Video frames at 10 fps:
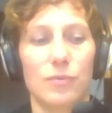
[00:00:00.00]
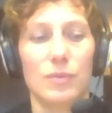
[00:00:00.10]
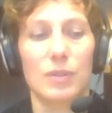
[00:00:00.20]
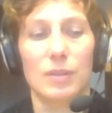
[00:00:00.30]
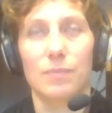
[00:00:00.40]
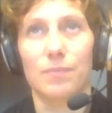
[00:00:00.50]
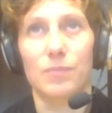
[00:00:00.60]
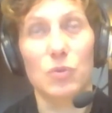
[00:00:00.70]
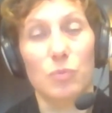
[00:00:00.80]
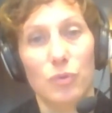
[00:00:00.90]

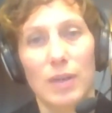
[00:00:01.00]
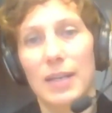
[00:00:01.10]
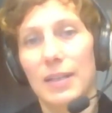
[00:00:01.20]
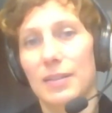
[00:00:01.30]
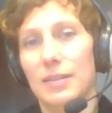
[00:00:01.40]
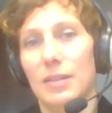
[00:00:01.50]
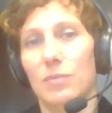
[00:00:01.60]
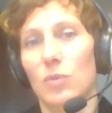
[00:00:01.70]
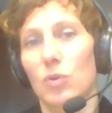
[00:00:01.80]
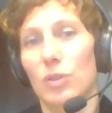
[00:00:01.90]
to provide,
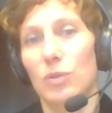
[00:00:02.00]
or